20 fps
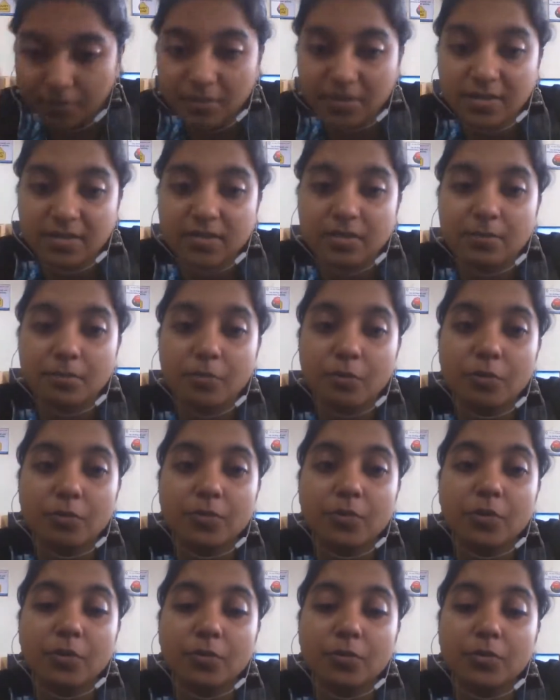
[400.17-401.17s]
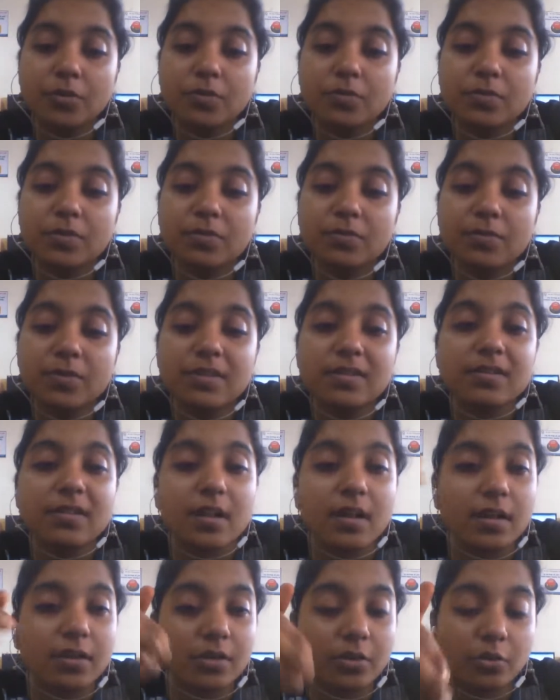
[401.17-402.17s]
diplopia. Homonymous means
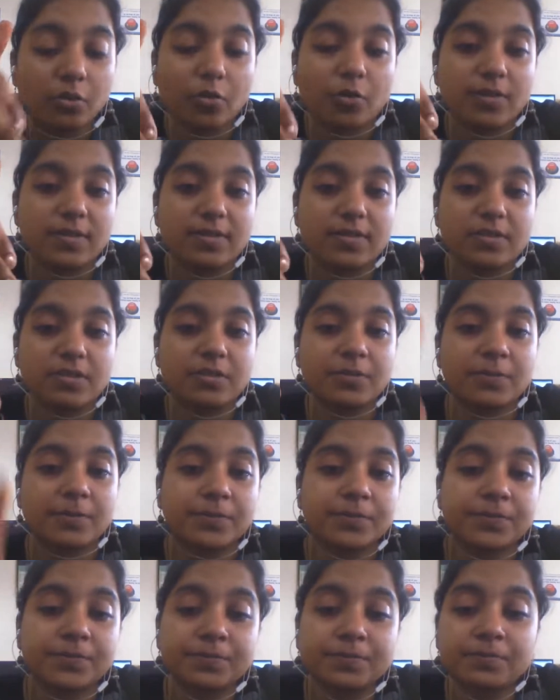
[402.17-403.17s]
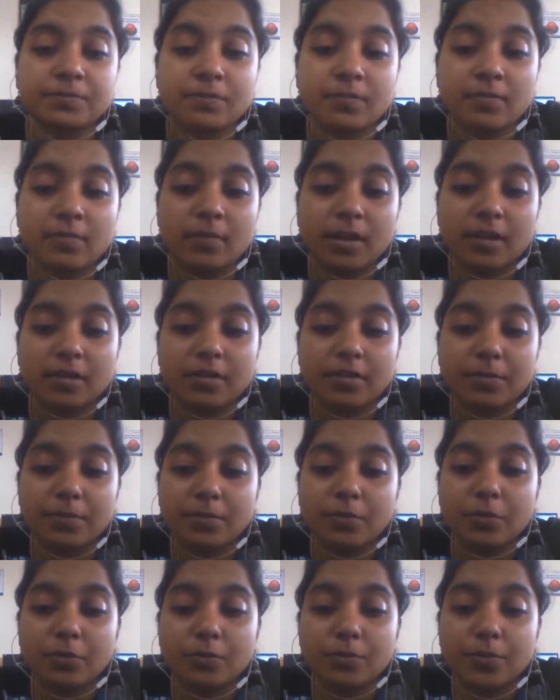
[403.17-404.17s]
uncrossed
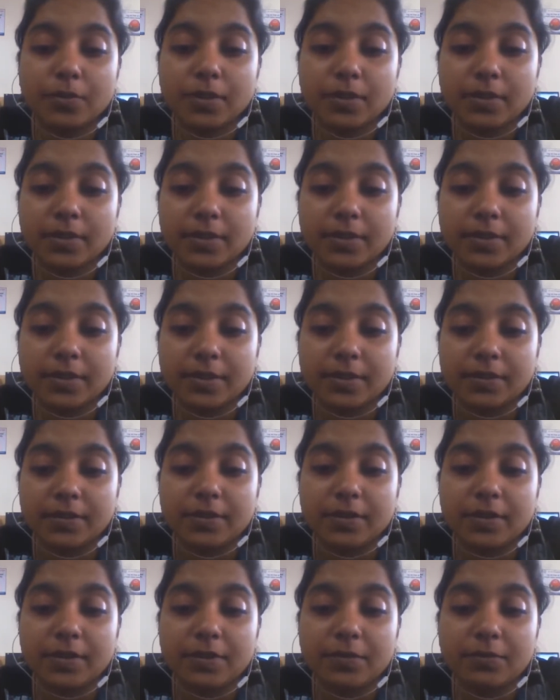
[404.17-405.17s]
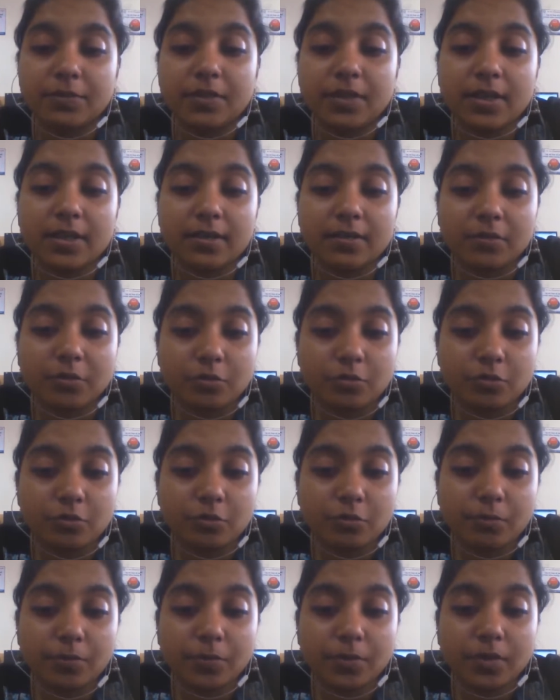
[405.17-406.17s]
diplopia, and if the
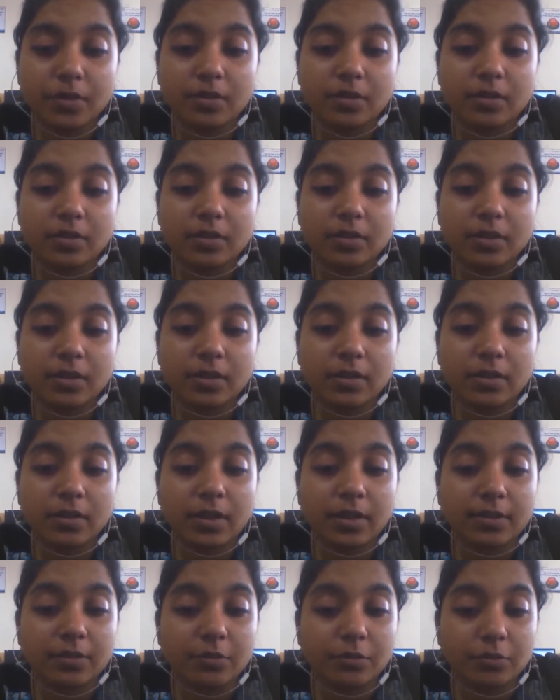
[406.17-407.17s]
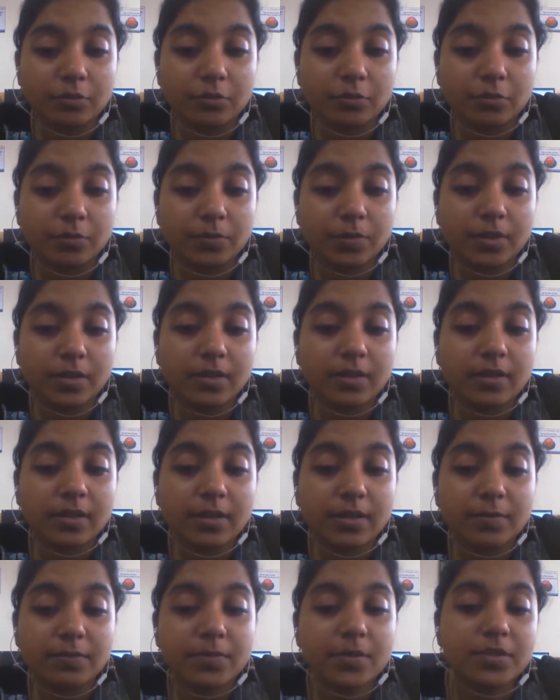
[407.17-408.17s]
exotropia, the
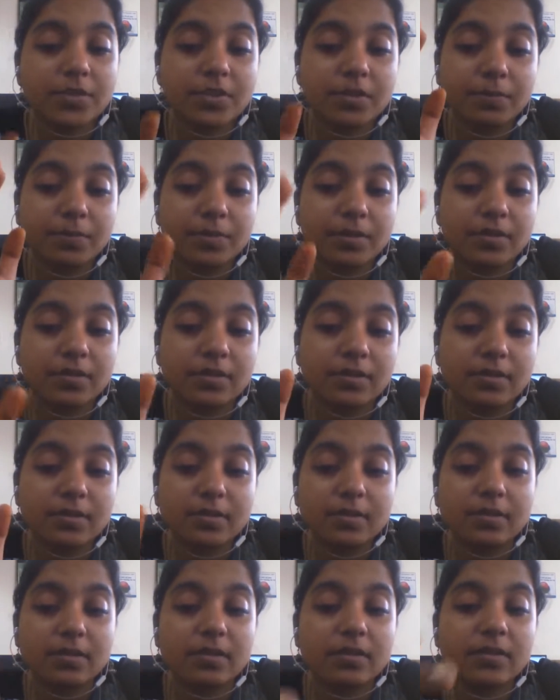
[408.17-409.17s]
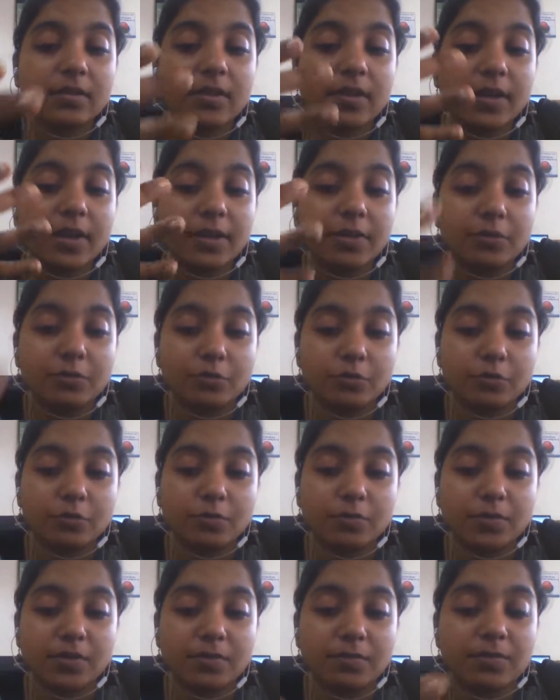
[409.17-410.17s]
image appears in the heteronomous
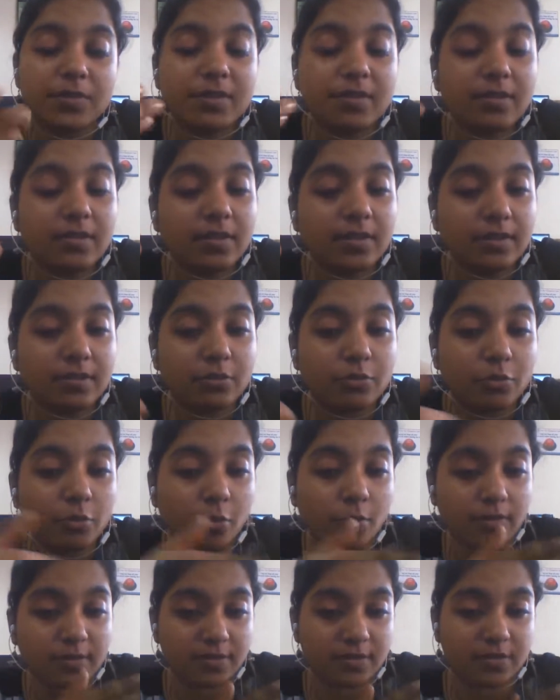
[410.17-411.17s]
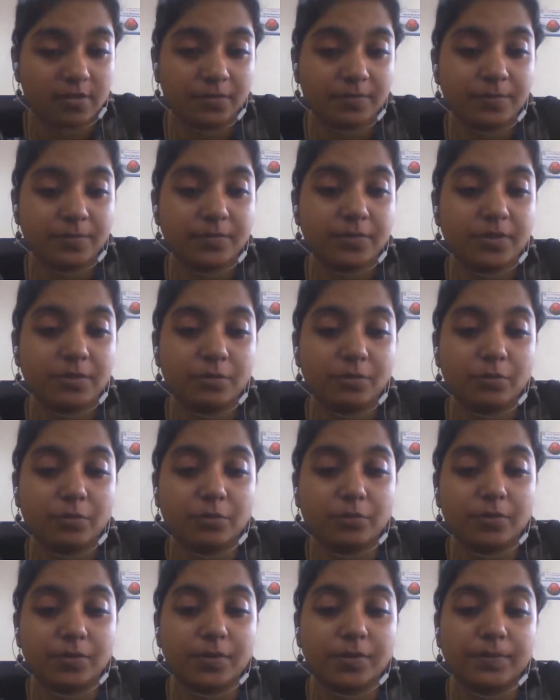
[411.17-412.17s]
means crossed
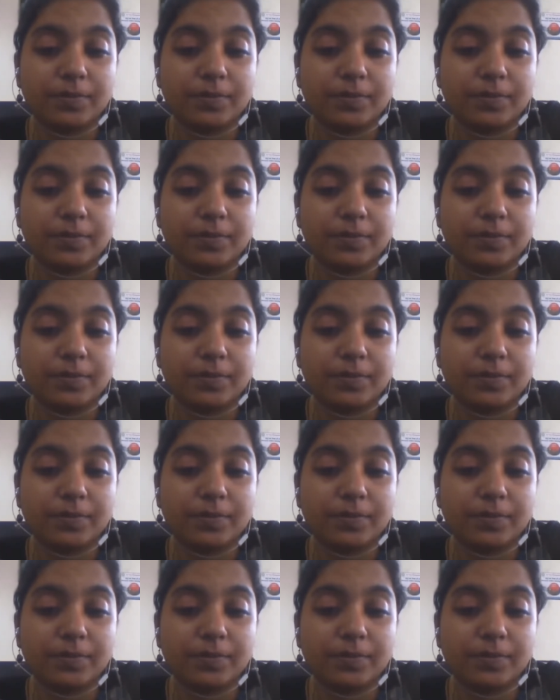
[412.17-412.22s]
diplopia.